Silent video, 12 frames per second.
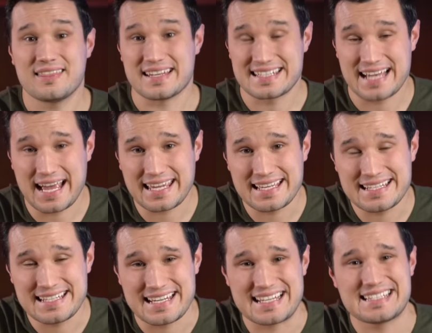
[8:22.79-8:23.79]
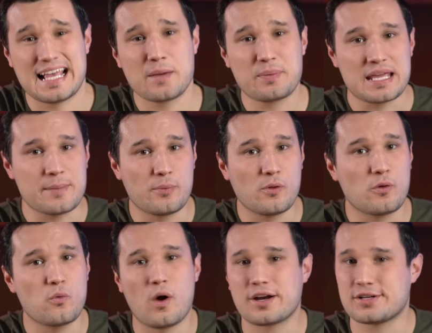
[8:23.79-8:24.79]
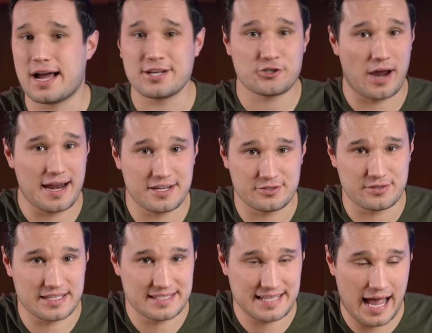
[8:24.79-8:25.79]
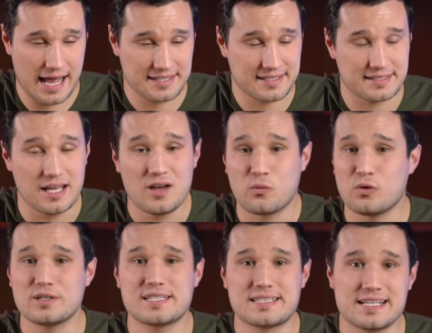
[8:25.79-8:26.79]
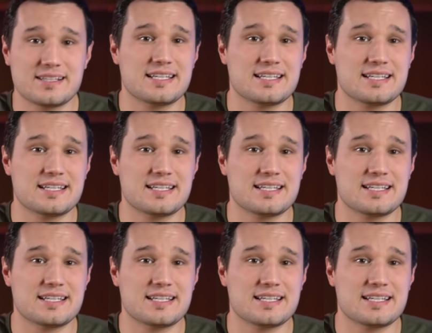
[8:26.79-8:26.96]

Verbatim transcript: The second is that people who are not trying to do these tasks will still